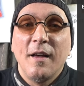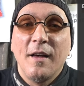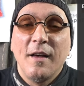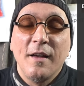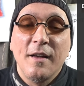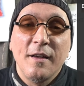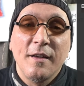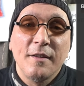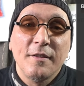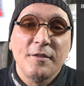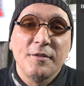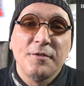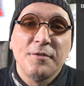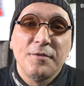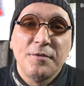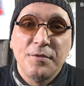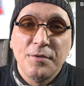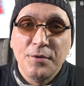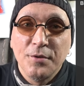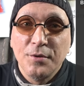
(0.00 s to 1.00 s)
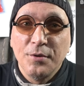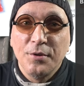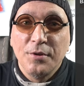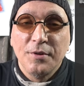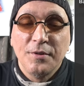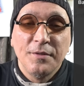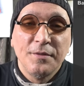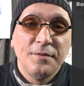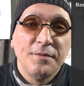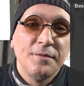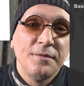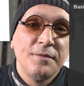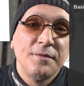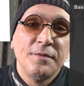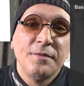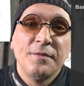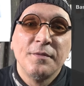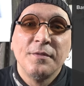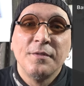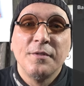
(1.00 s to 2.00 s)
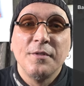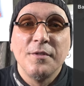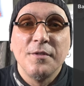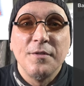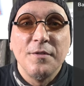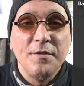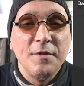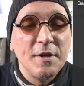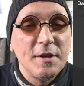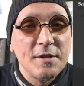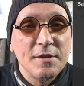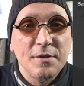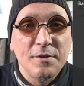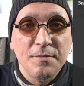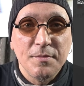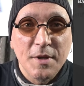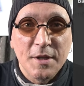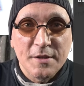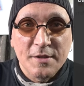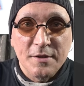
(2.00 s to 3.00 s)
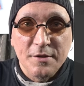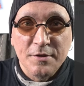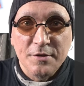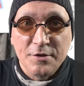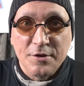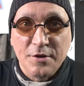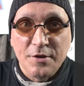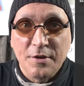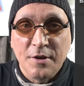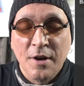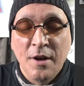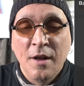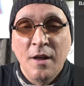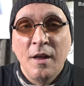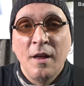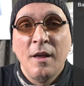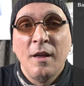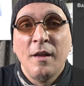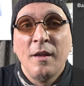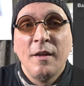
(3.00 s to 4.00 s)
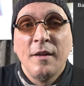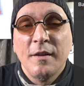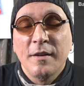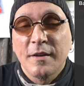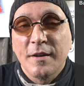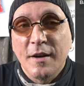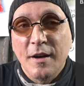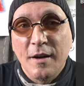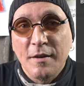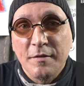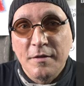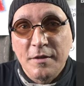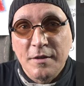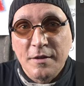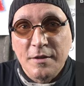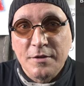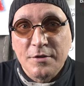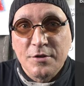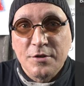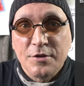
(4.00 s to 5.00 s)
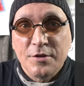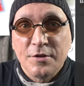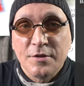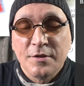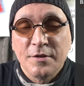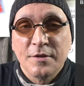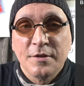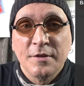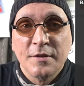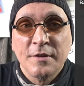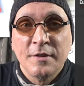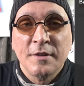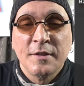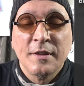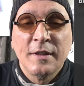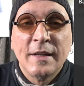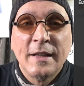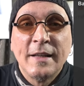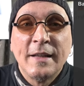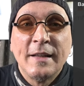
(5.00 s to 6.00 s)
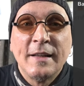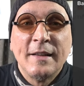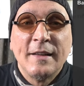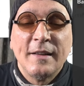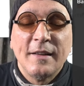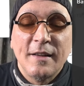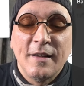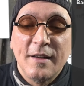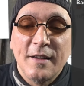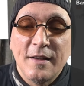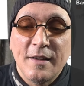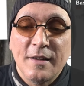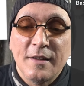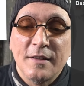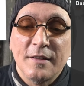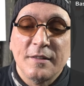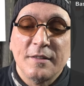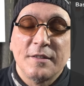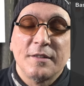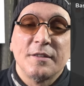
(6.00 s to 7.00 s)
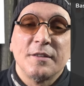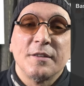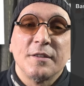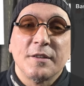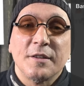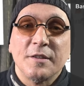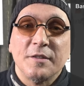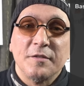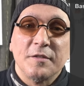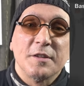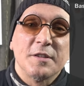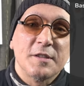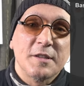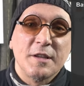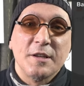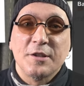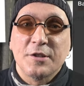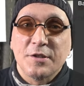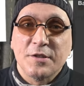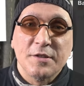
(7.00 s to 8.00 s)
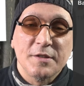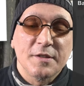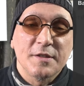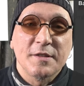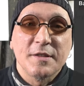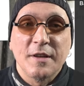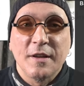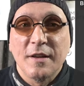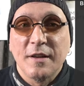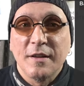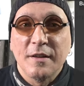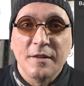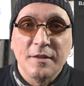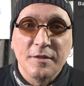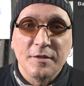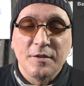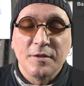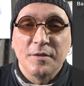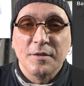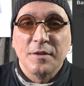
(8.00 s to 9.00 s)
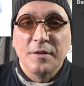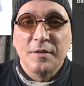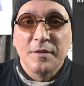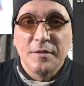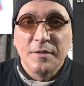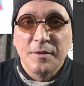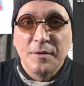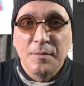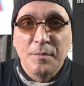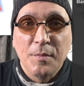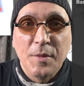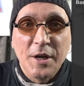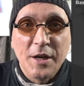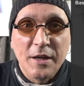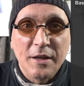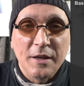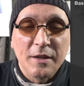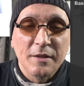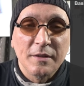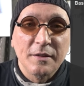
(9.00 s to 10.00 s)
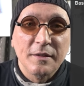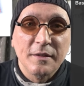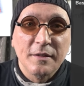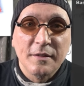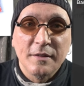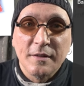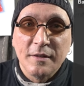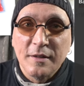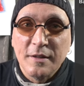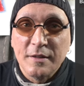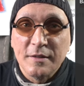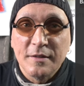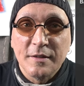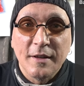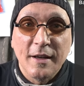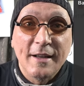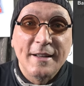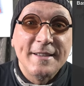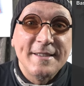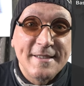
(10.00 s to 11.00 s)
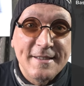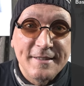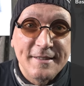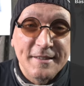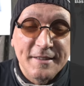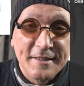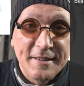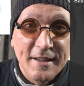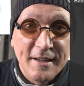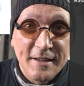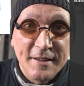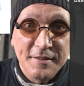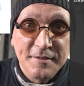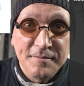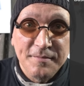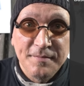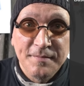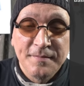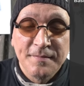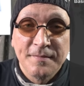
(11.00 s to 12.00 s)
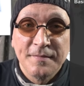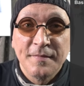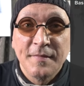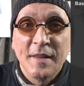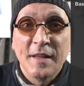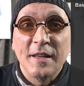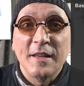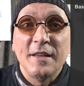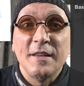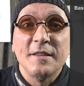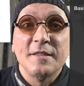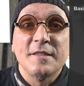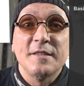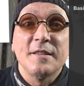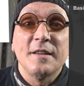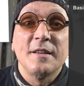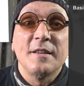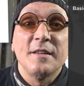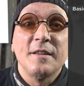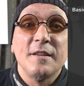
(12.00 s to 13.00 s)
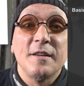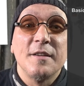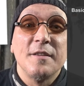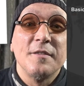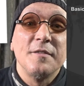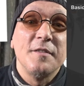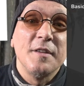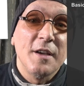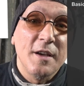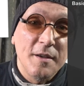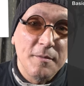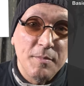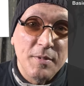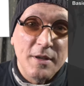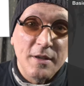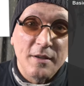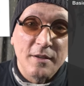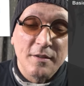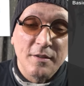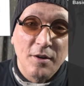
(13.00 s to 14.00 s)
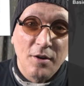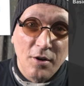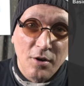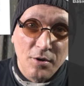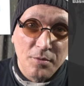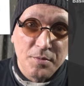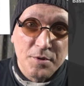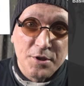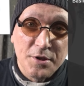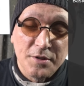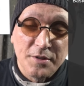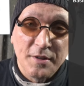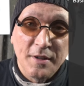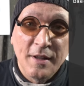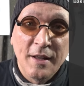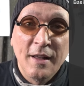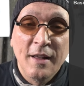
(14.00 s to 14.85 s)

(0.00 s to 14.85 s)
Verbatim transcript: And full video messenger coverage and conversations and uh, making it until it done is a VIP option.